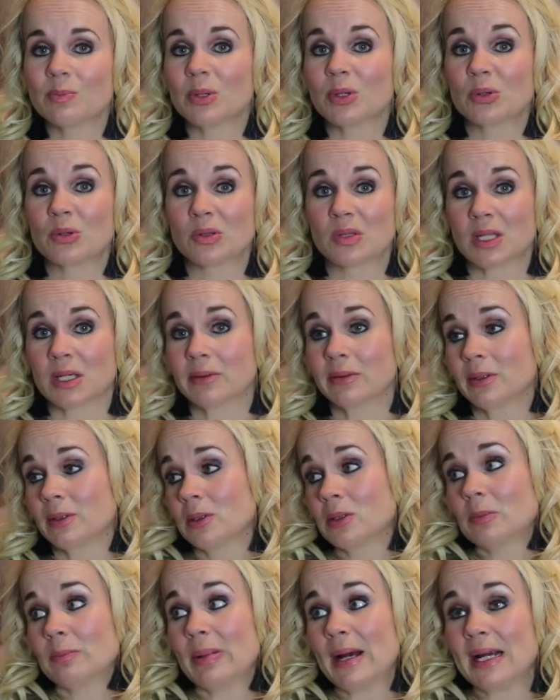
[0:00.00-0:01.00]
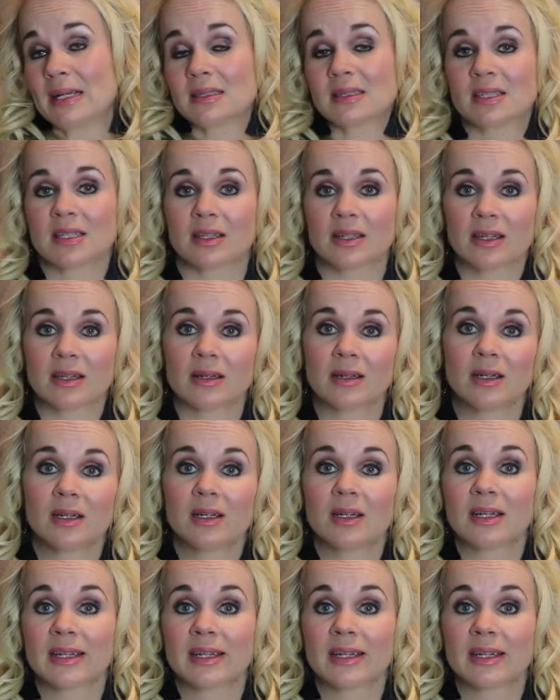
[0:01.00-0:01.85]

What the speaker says: but also it will look bad to the